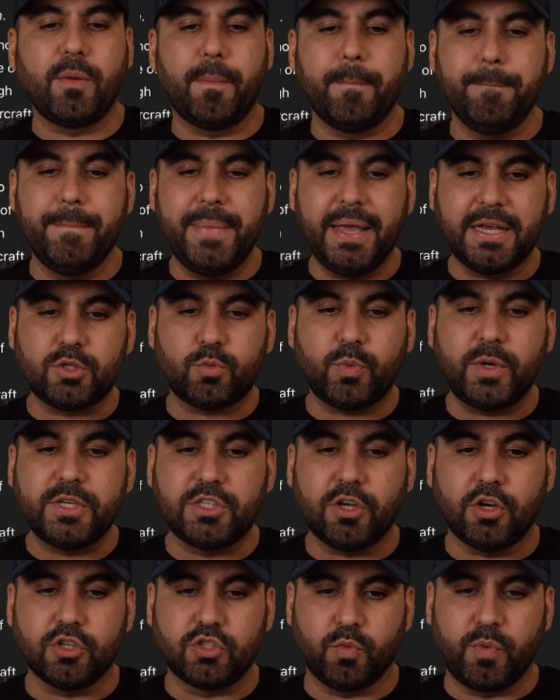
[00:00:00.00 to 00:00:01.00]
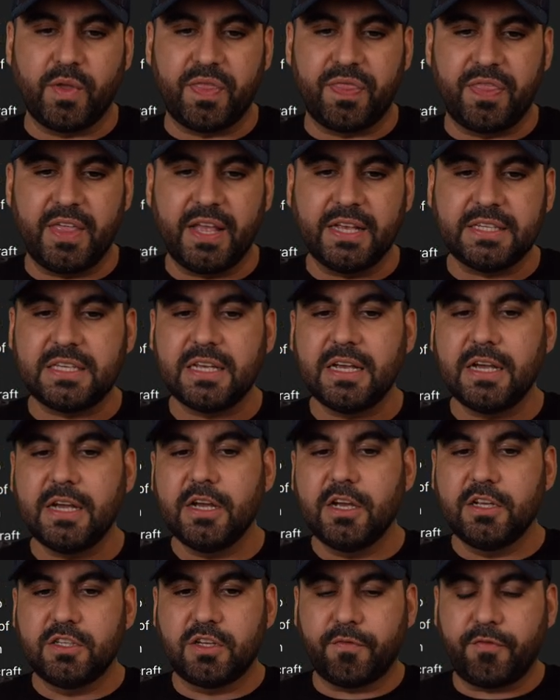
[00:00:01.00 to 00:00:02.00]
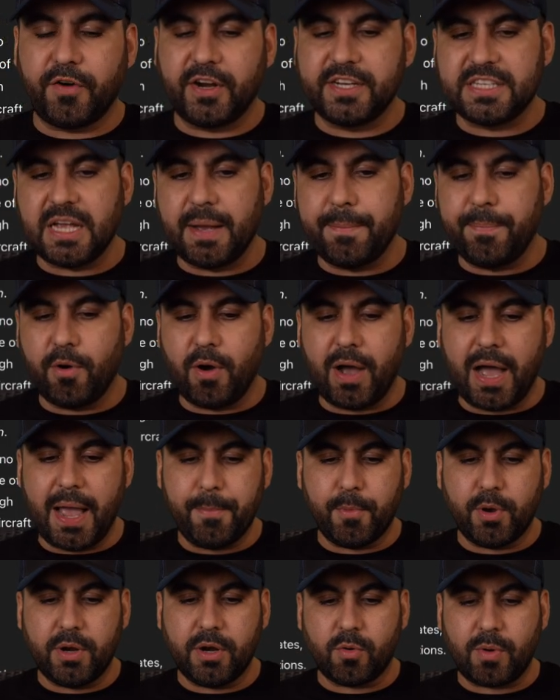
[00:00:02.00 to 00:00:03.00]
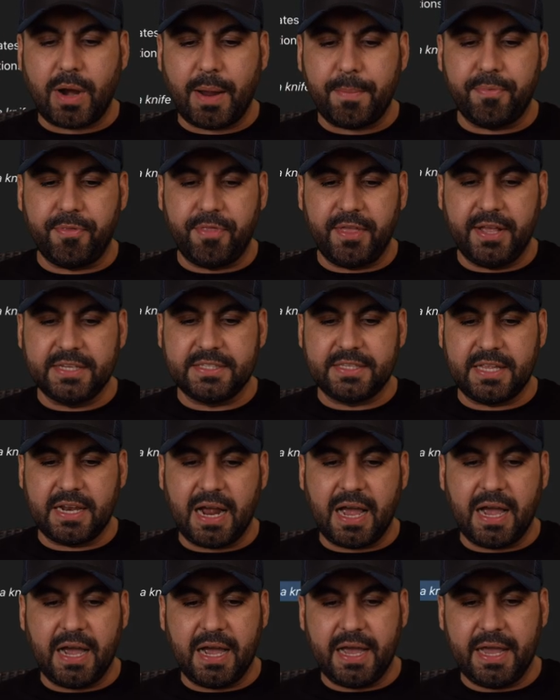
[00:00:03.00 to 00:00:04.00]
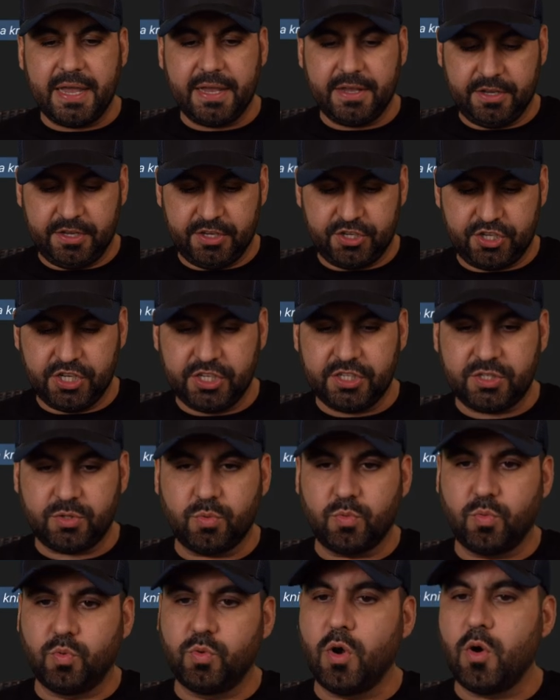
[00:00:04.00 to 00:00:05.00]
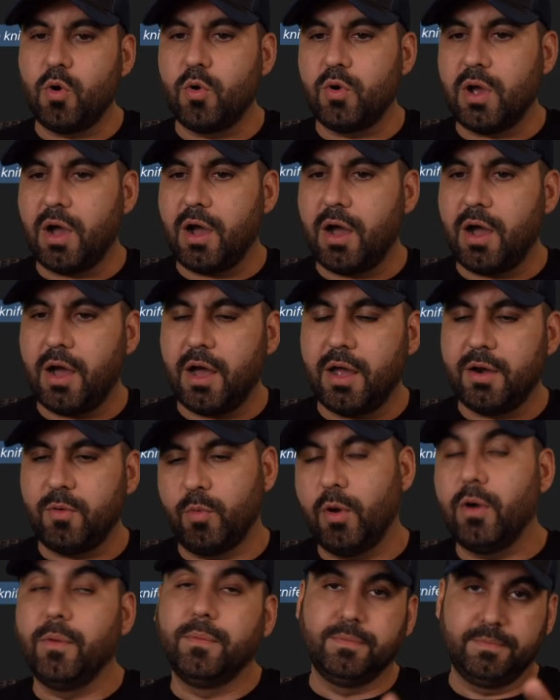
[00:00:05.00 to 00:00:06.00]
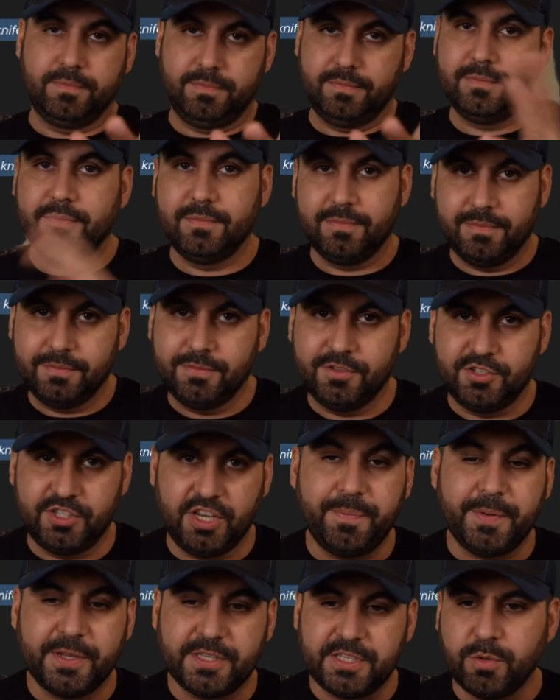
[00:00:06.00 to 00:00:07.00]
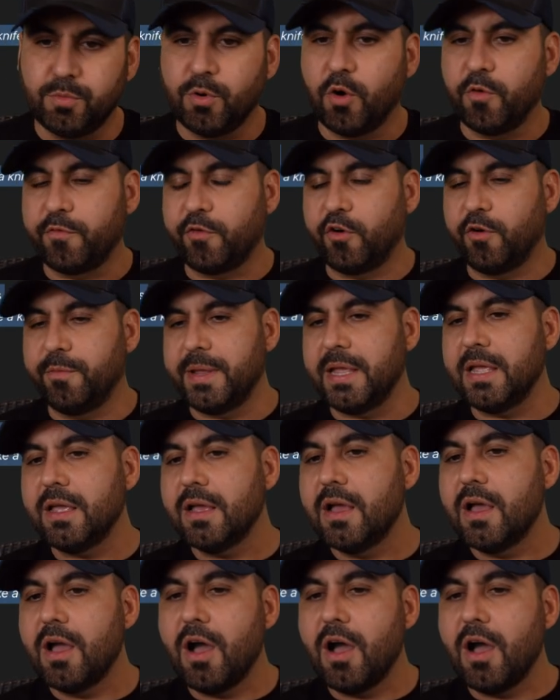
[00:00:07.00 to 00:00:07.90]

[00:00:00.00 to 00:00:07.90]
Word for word: mixed results with this. So for example, I'm gonna grab this that I just wrote on, well, G P T wrote for me